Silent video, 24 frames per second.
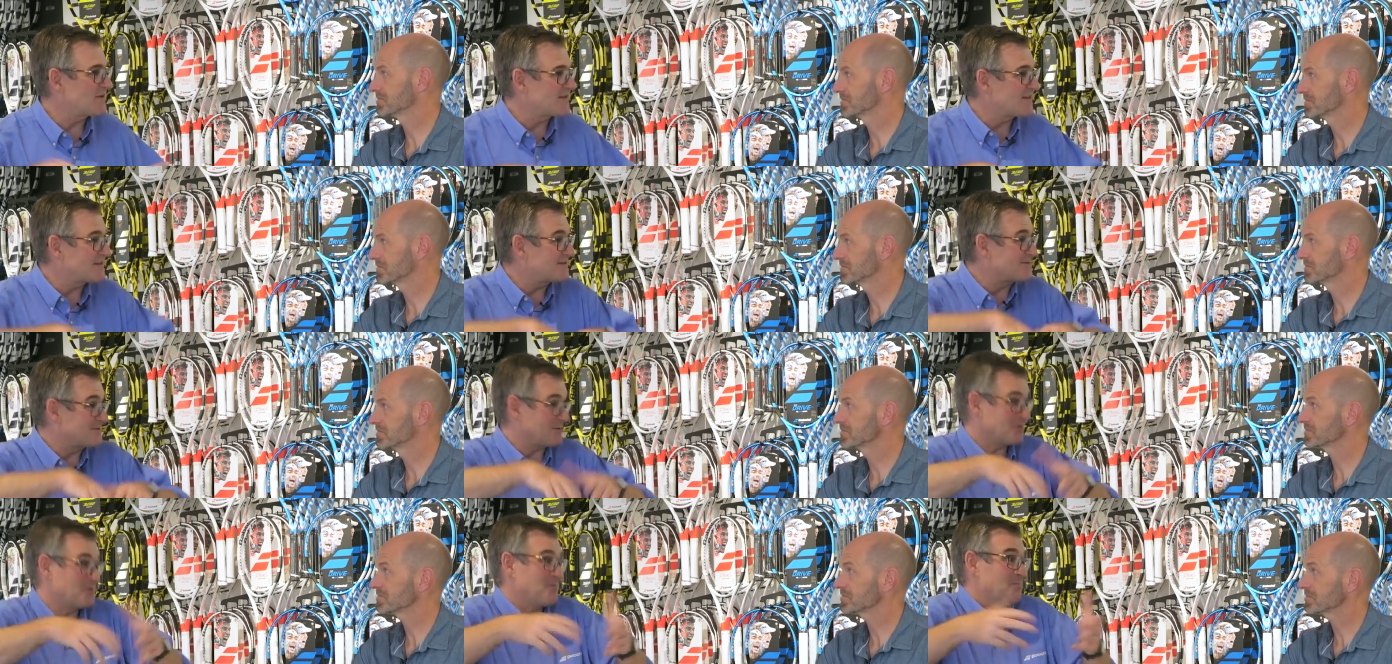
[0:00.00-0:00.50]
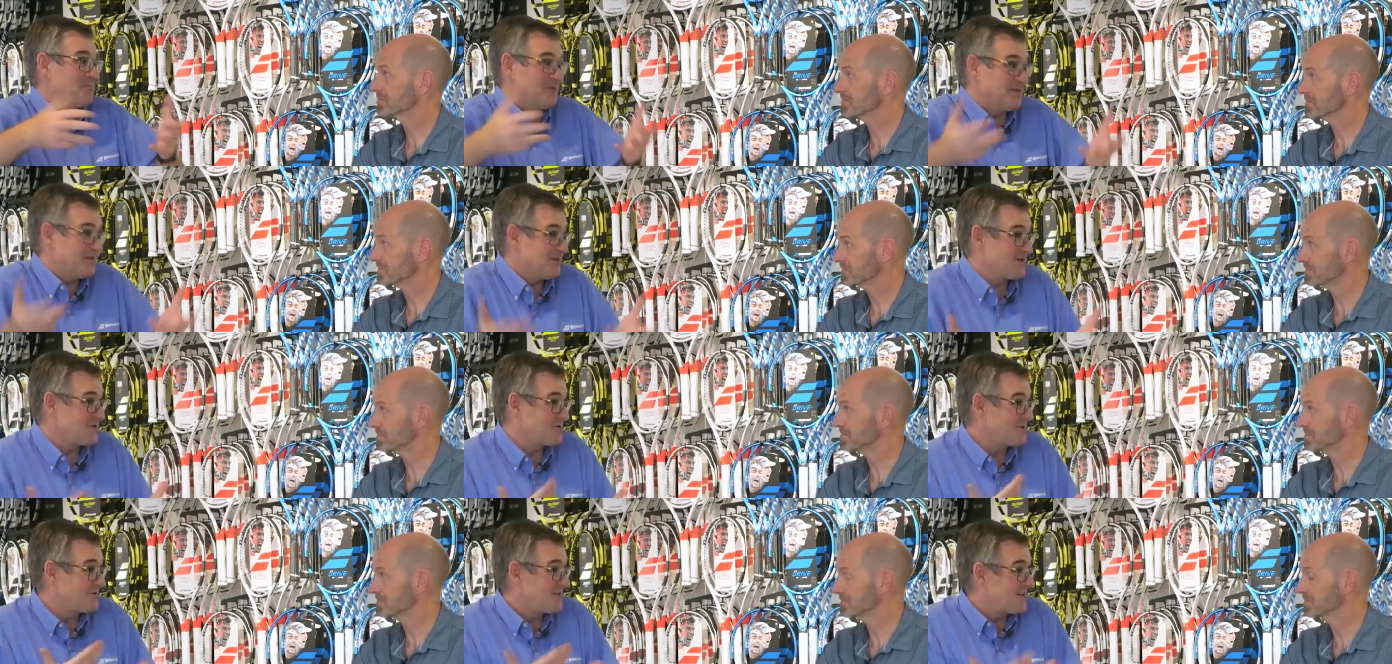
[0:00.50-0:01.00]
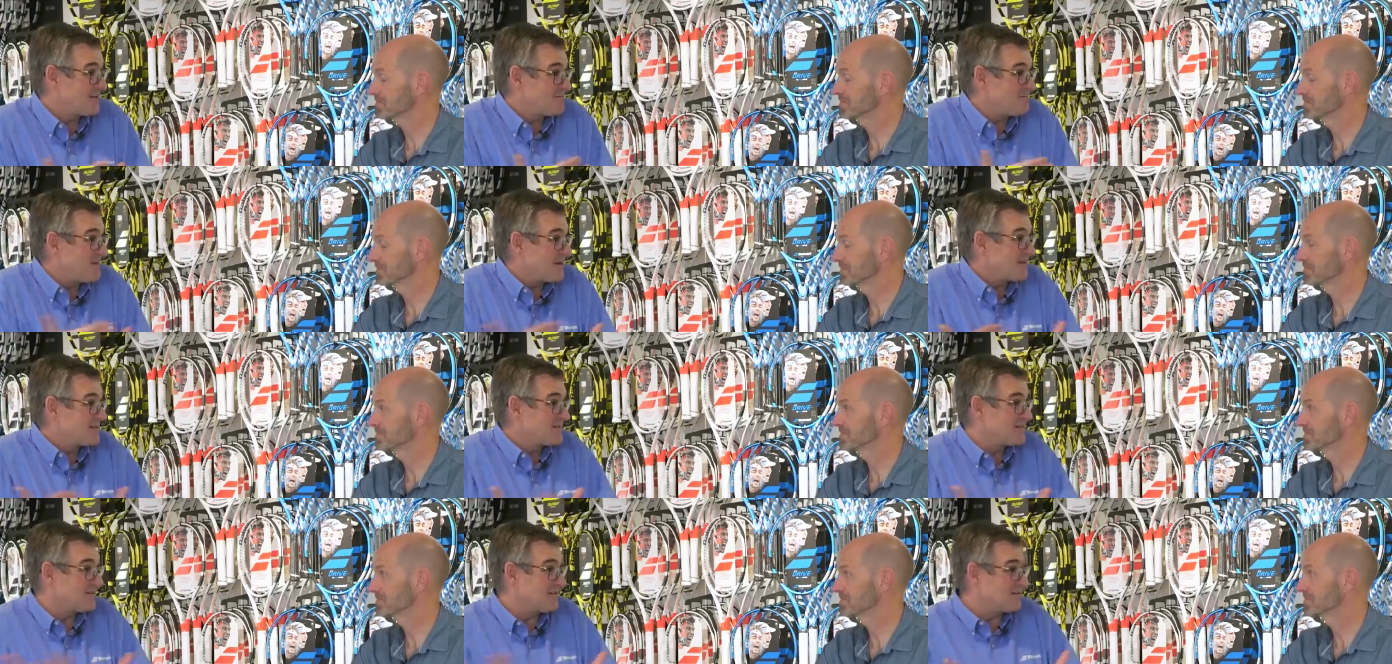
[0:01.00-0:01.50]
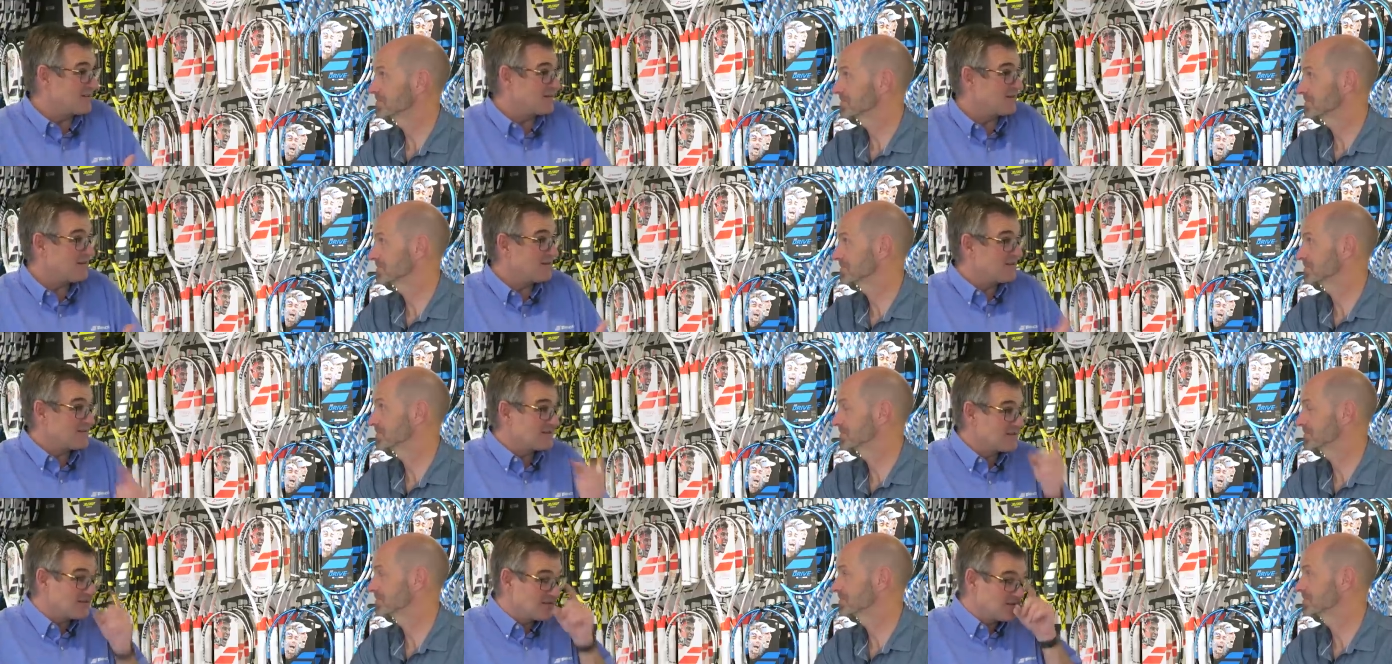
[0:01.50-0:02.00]
Speaker 1: That's a combination that makes it
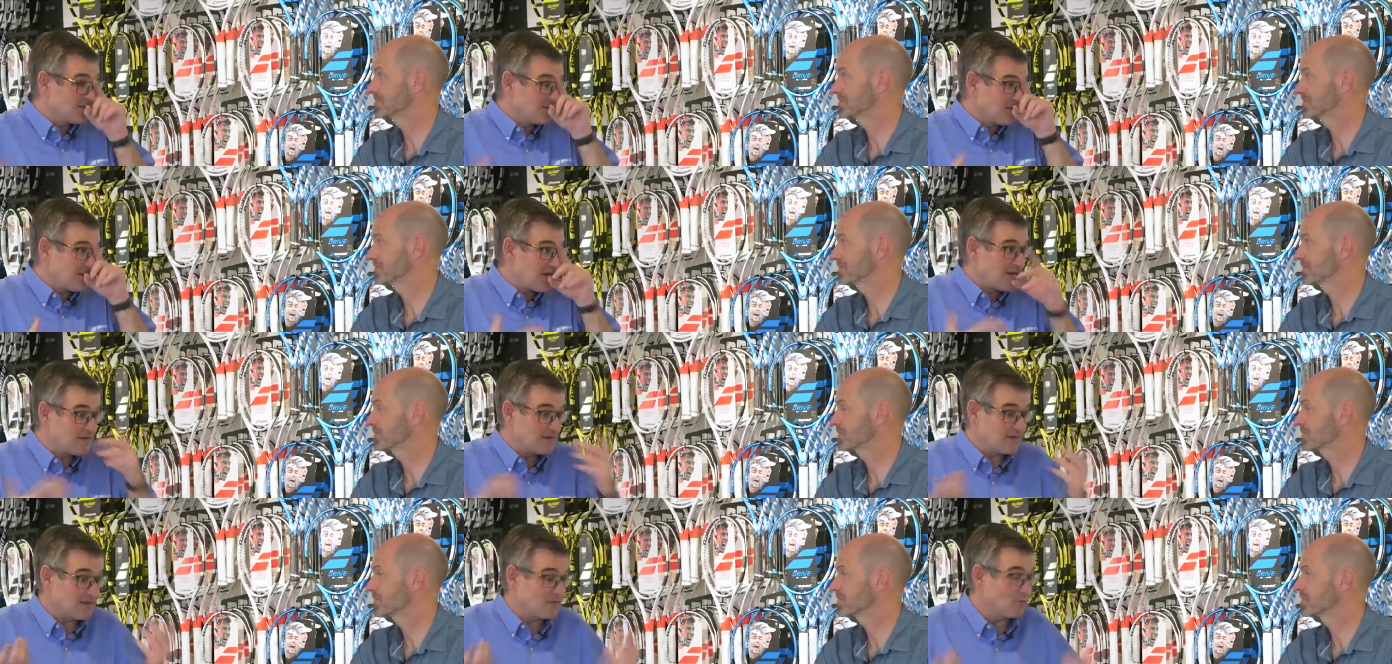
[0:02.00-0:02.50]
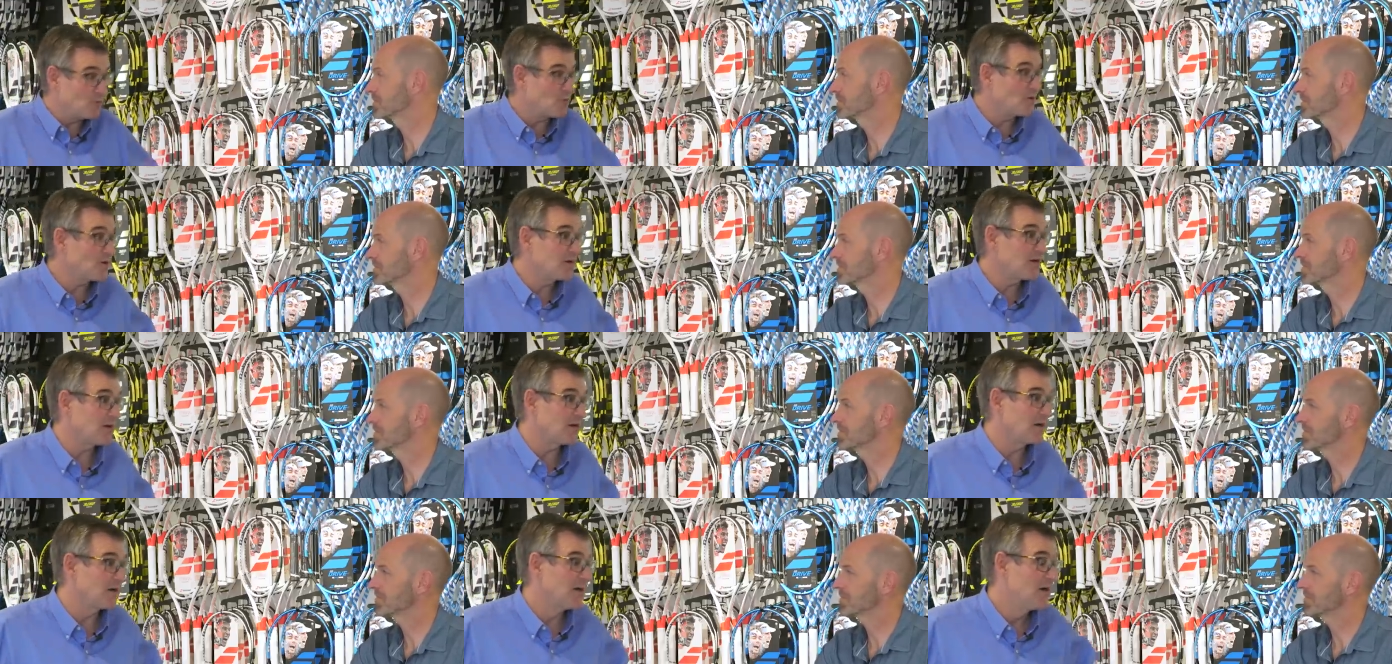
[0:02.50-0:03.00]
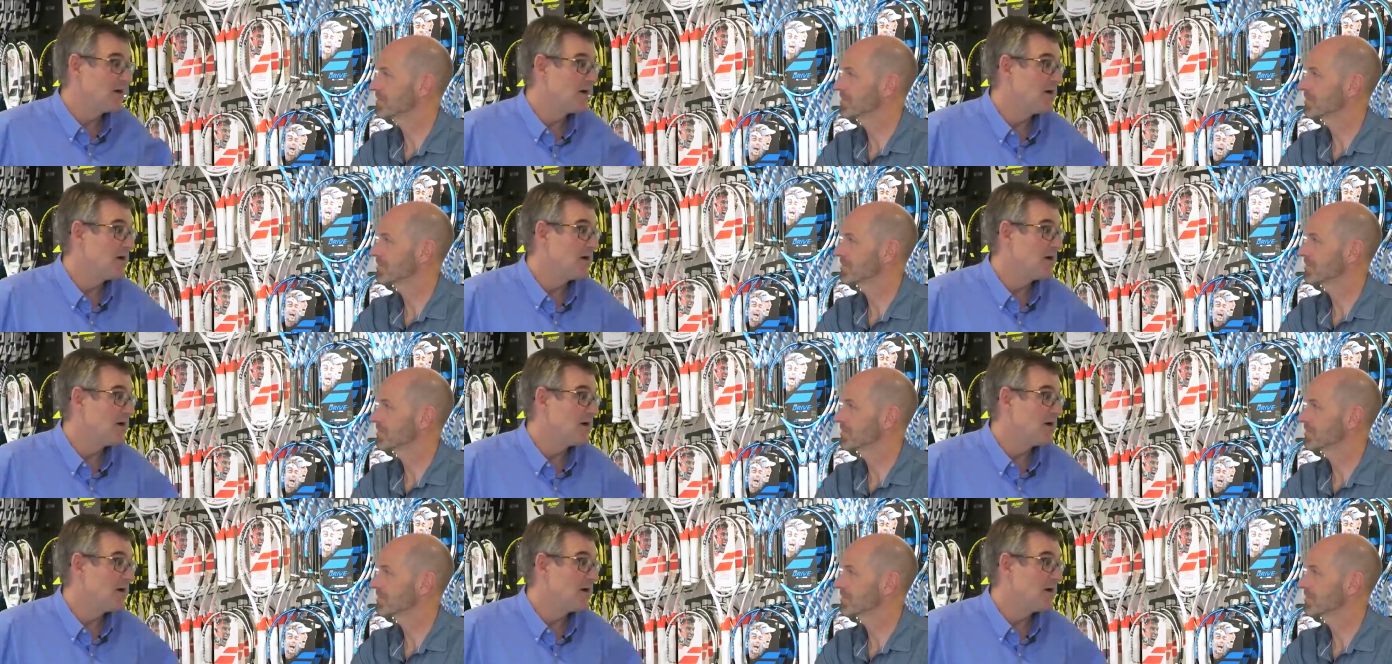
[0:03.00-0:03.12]
it's nice and working.